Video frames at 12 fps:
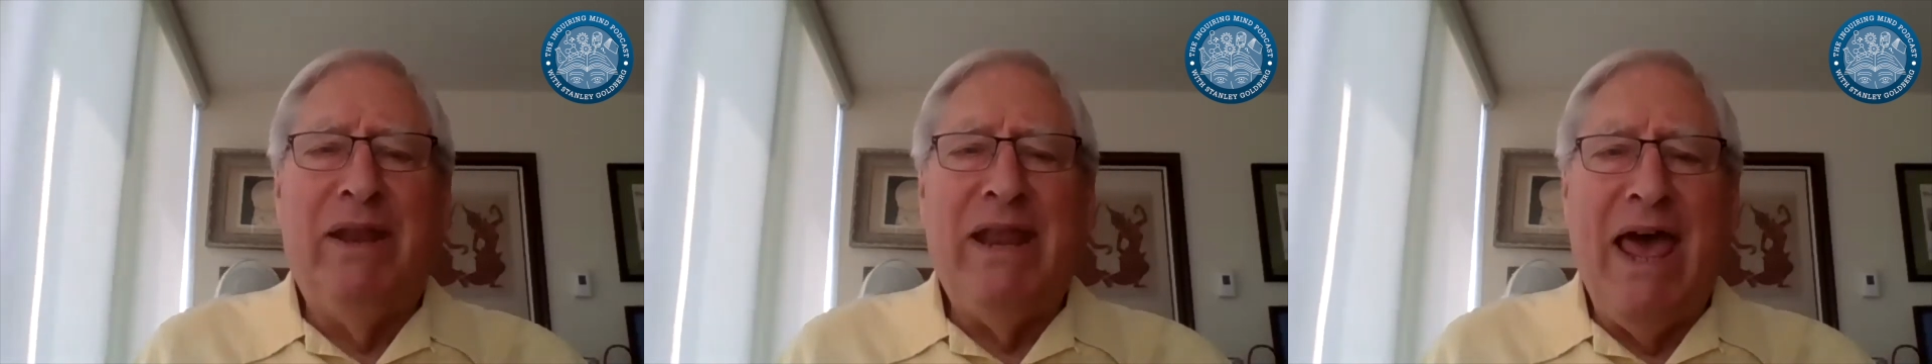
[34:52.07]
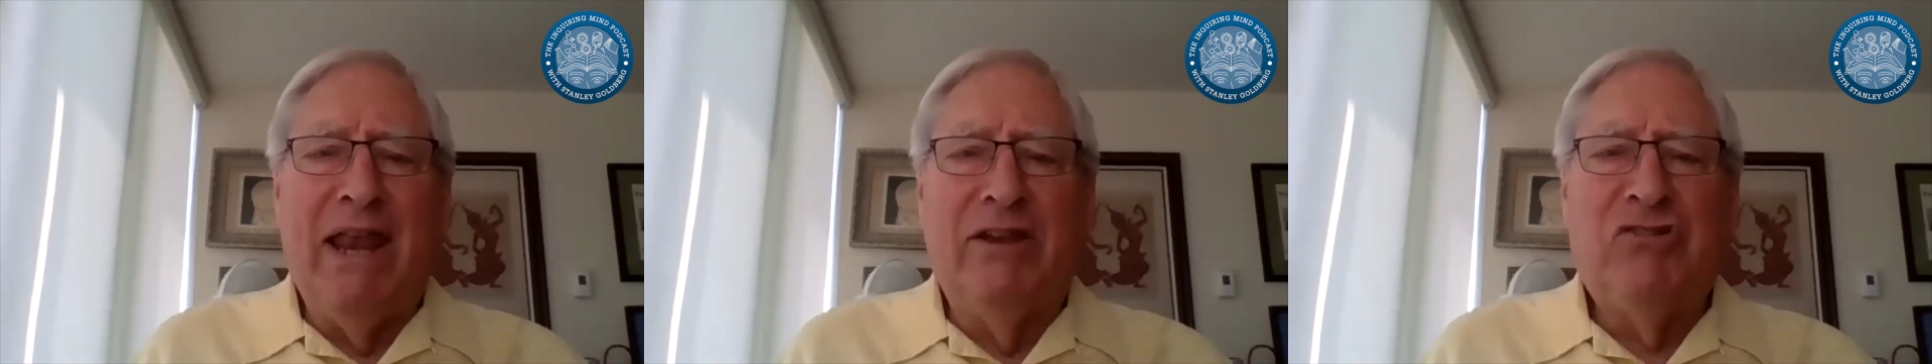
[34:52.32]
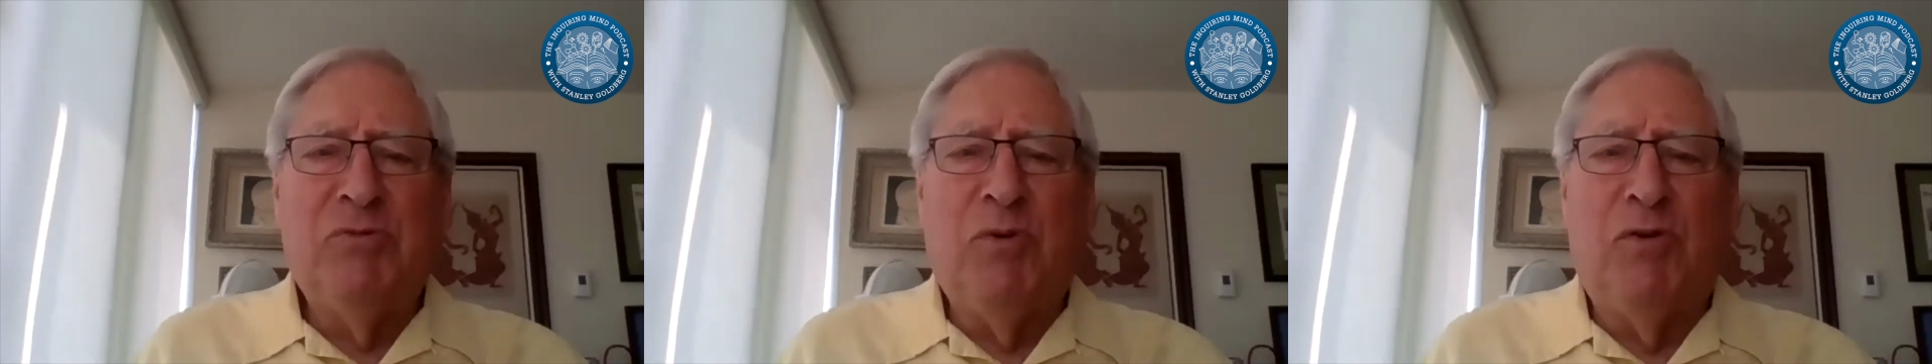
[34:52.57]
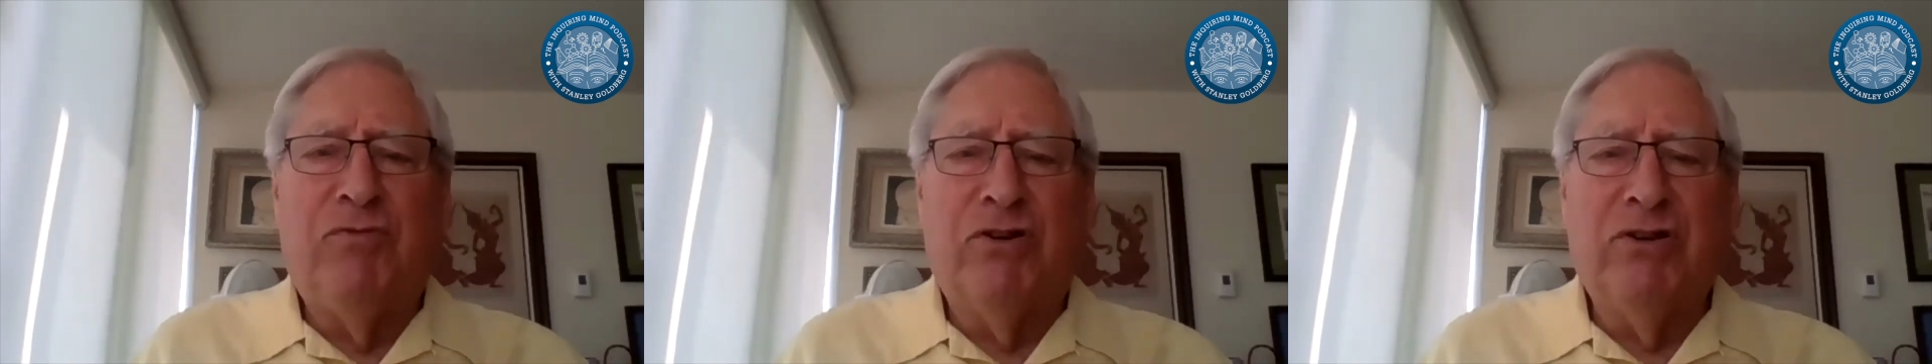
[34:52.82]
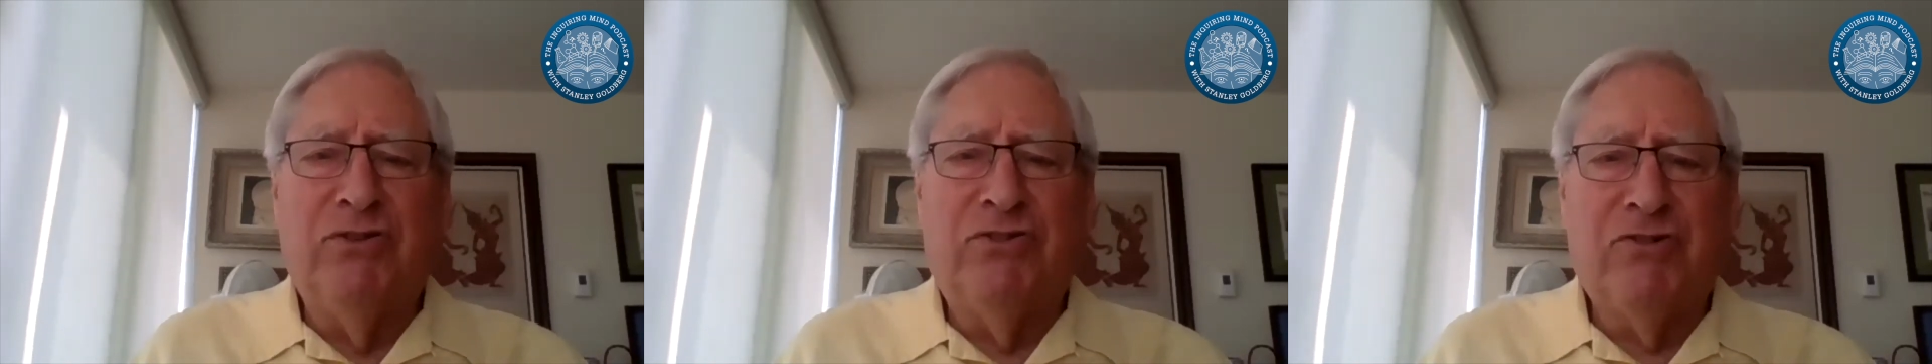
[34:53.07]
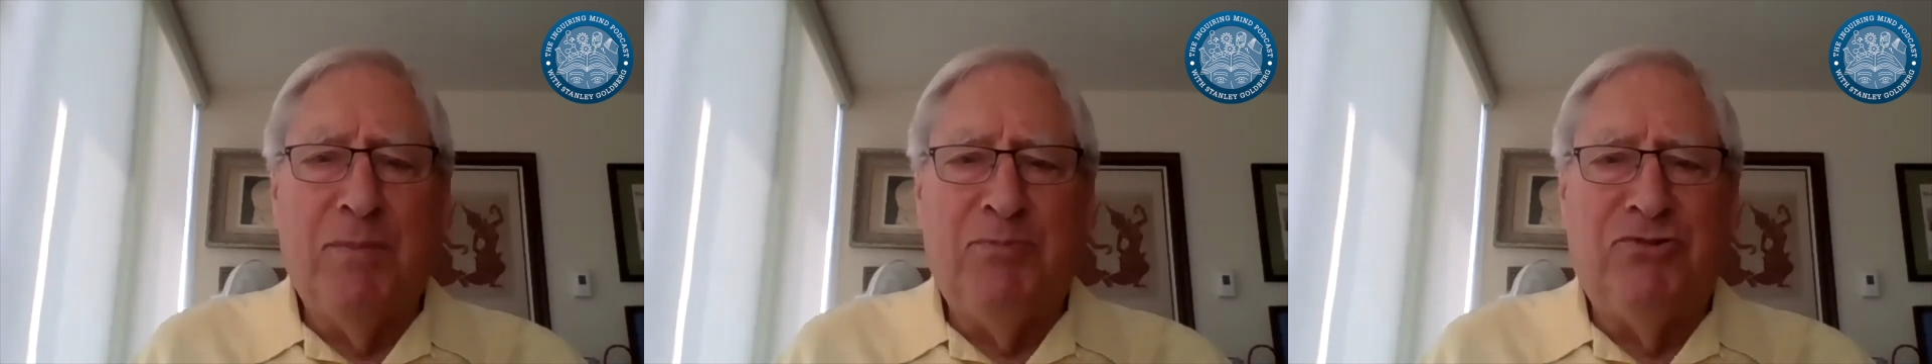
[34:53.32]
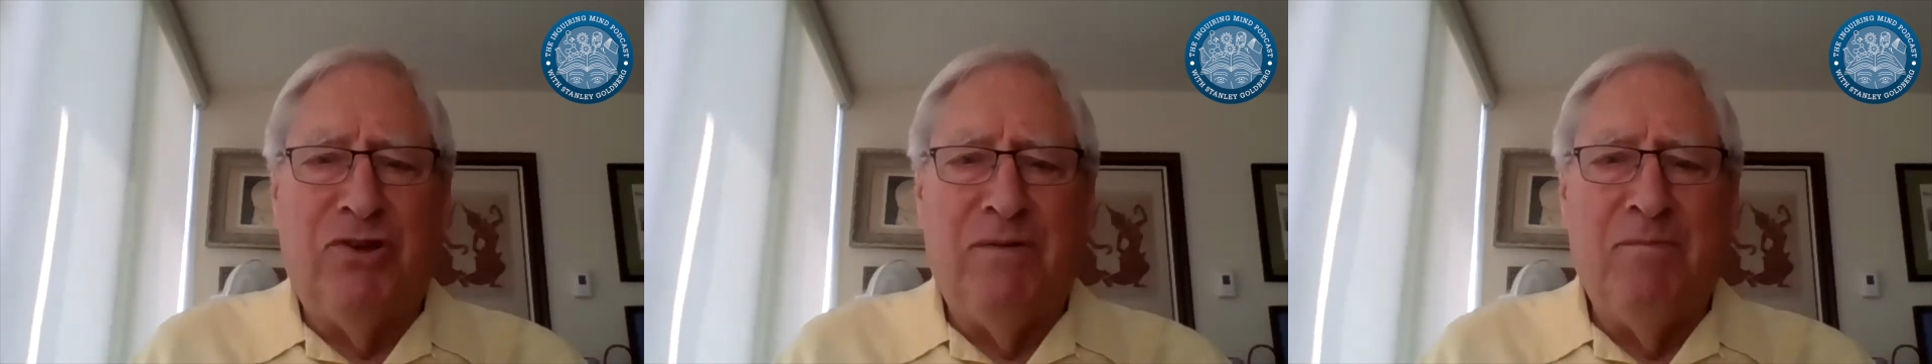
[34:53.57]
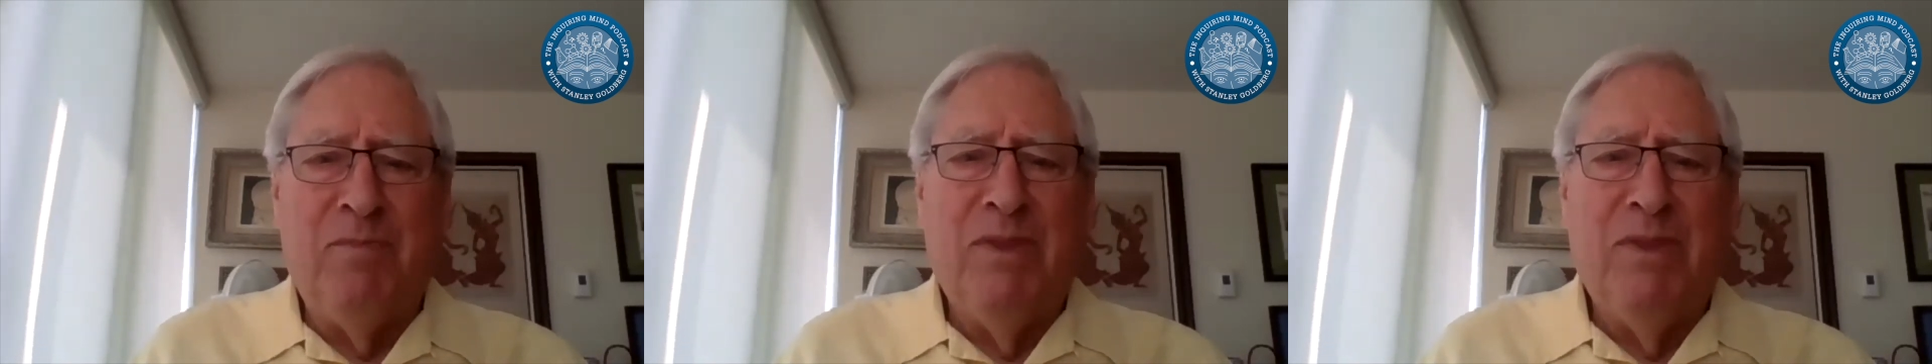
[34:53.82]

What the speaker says: eligible for conscription